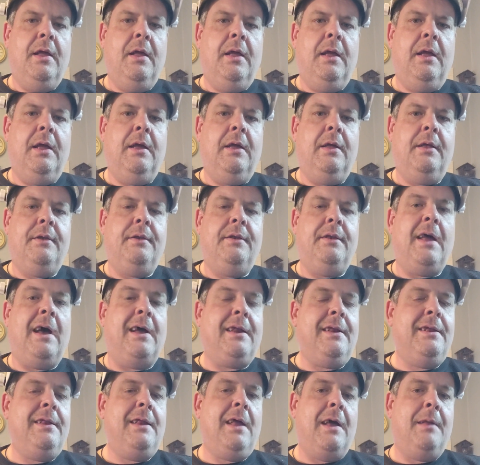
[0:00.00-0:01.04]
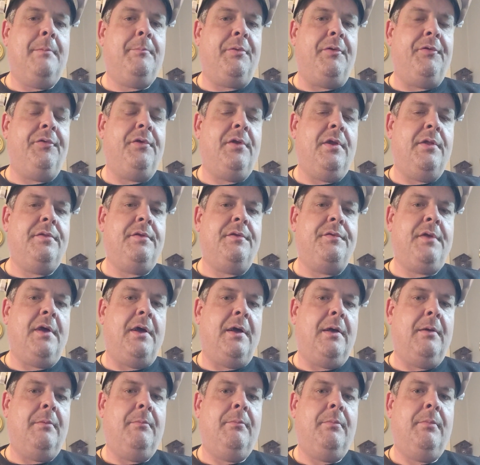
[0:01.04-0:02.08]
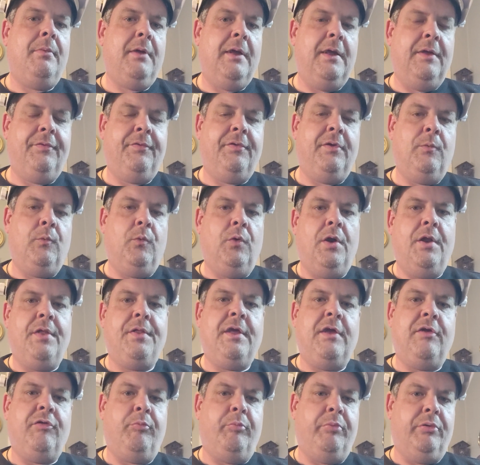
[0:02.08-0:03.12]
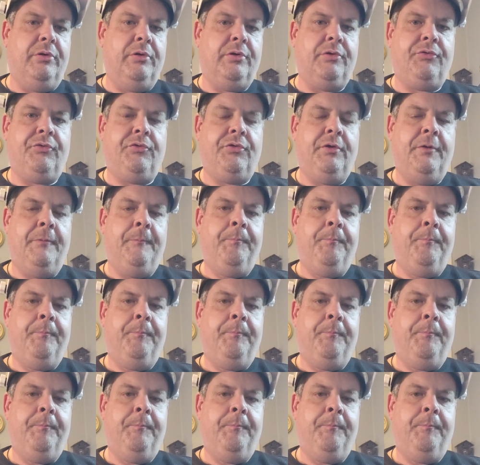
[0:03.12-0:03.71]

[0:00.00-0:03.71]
and 99% of the time it's in one of these books.